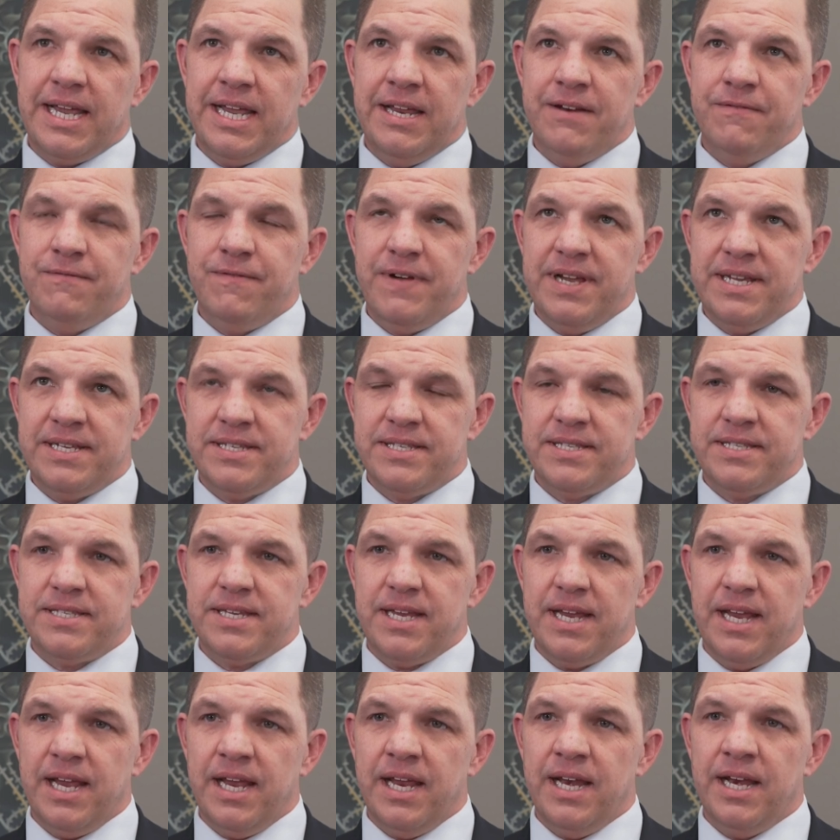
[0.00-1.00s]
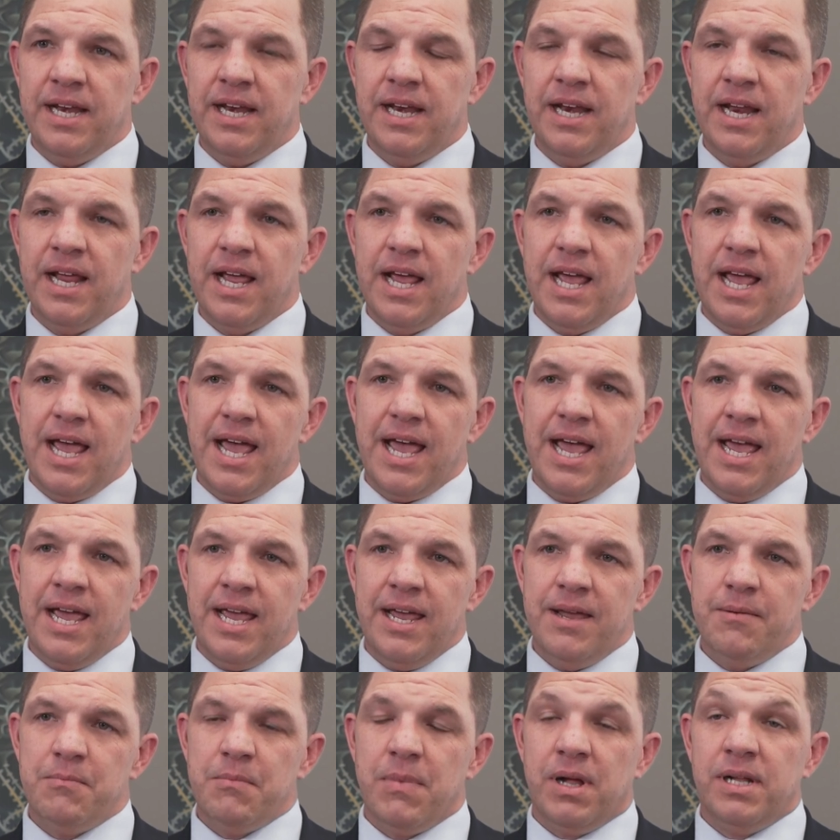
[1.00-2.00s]
invests in
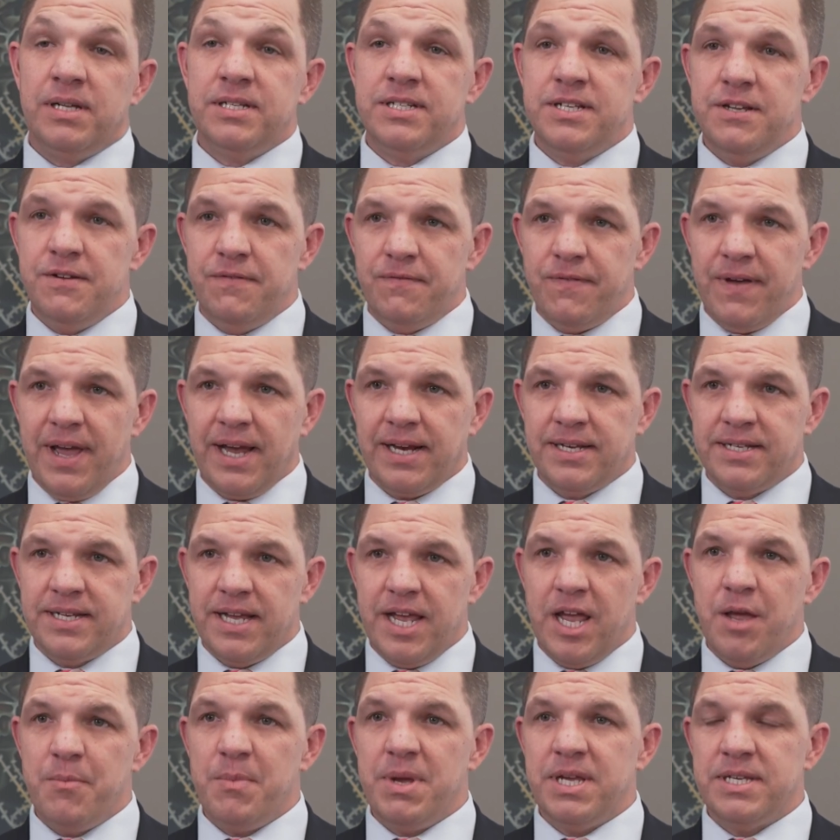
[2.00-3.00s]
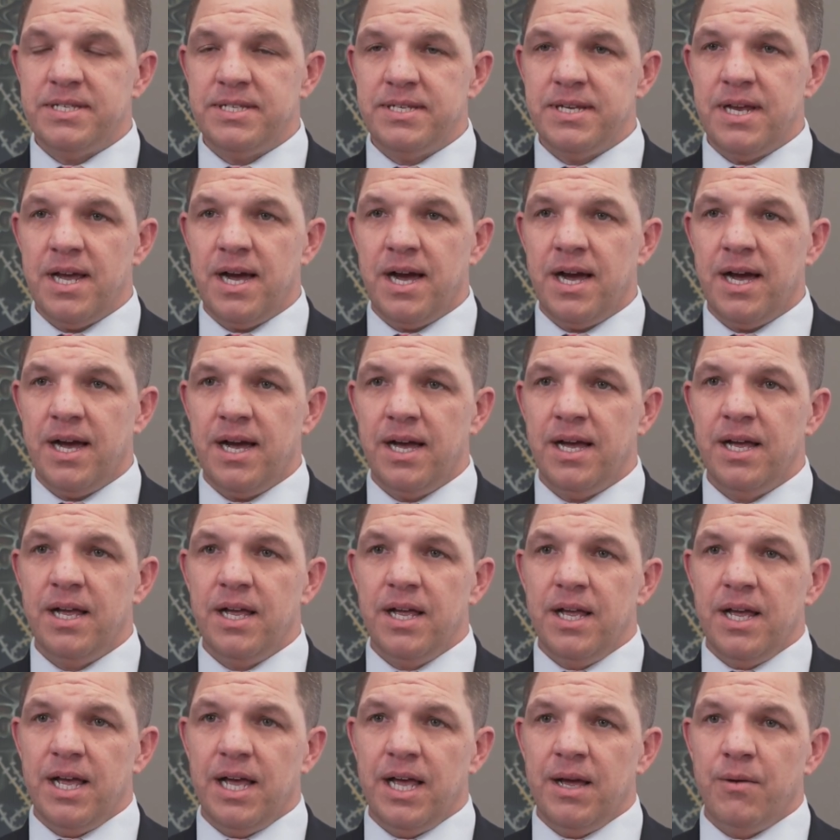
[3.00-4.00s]
a multi-factor MSCI
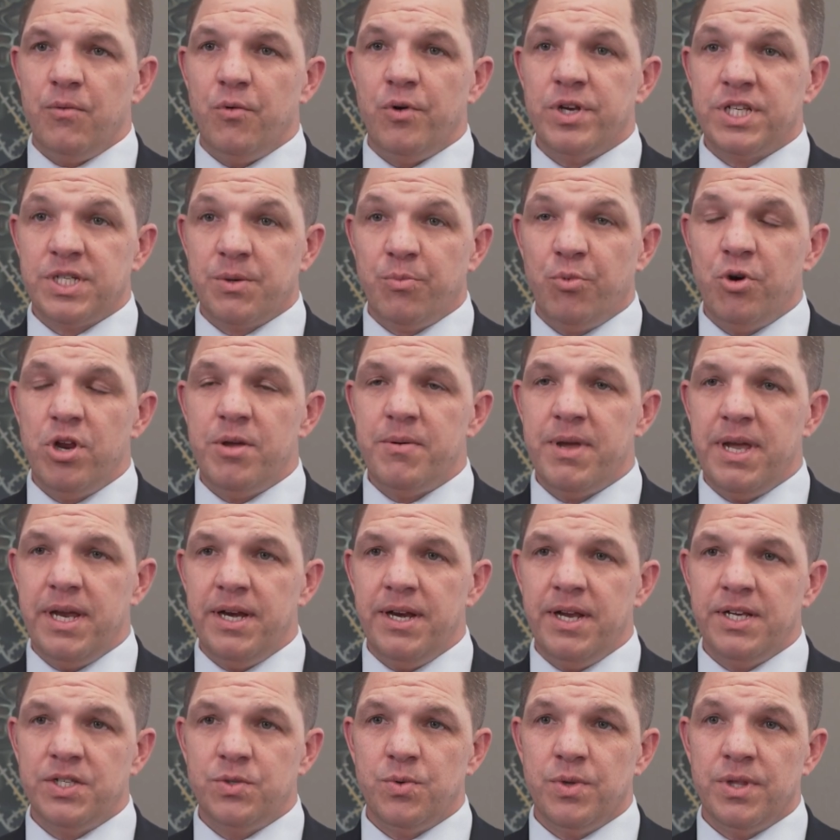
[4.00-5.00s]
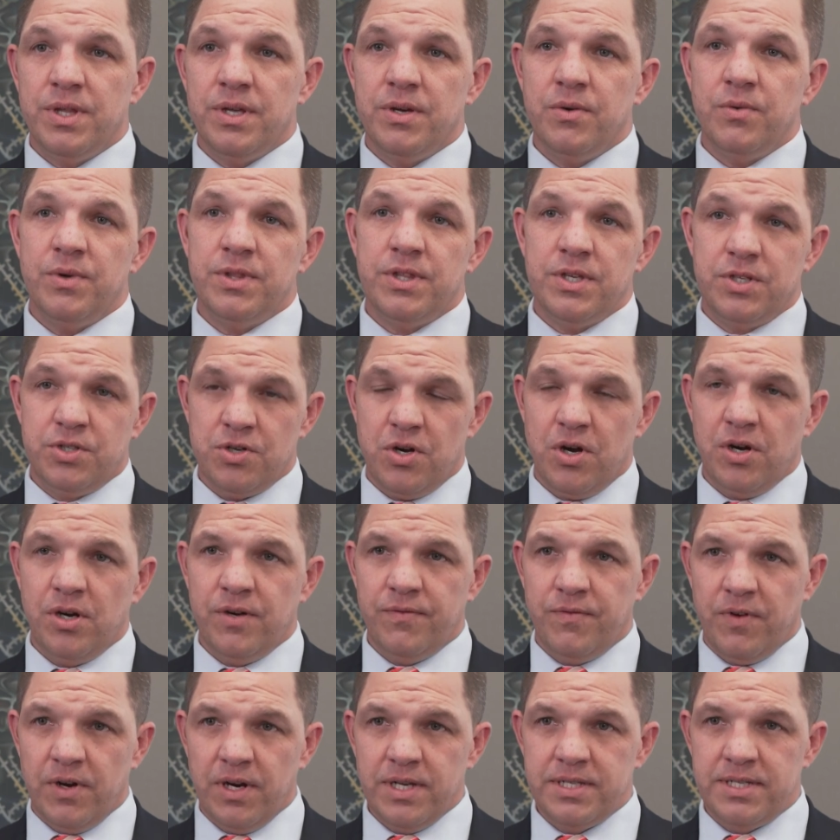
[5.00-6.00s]
a risk premium index with a
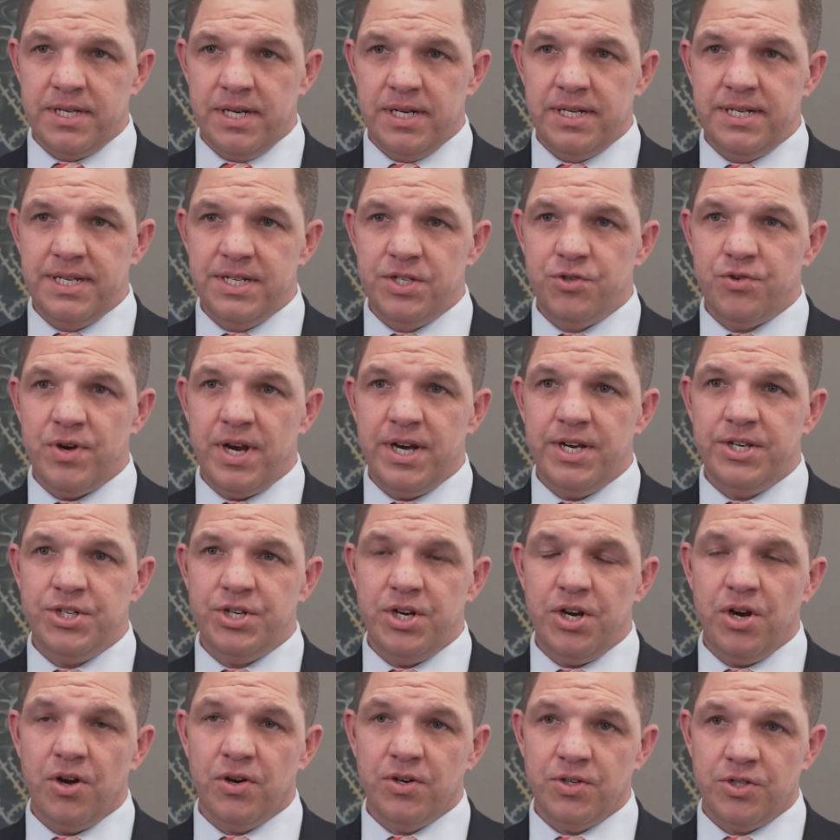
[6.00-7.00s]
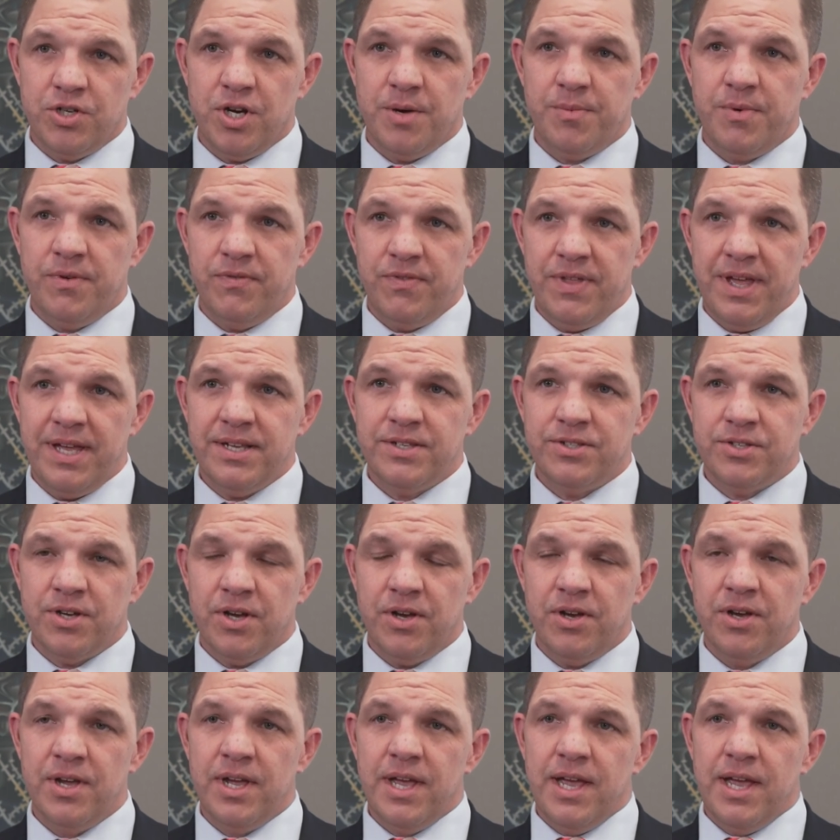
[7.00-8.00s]
target volatility strategy on top of that. So